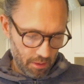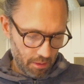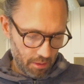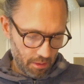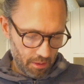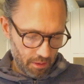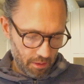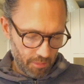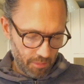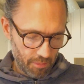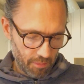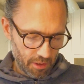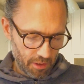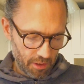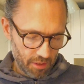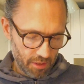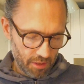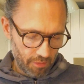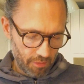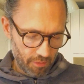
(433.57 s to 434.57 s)
Let me just
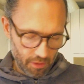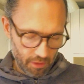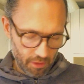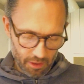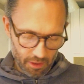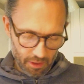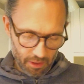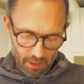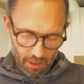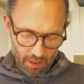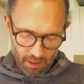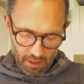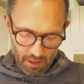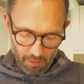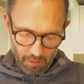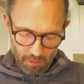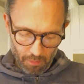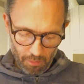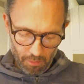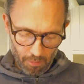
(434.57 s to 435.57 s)
find the scanning
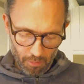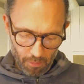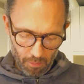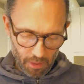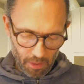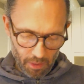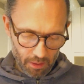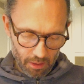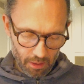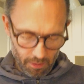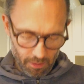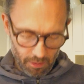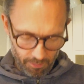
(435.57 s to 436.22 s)
button.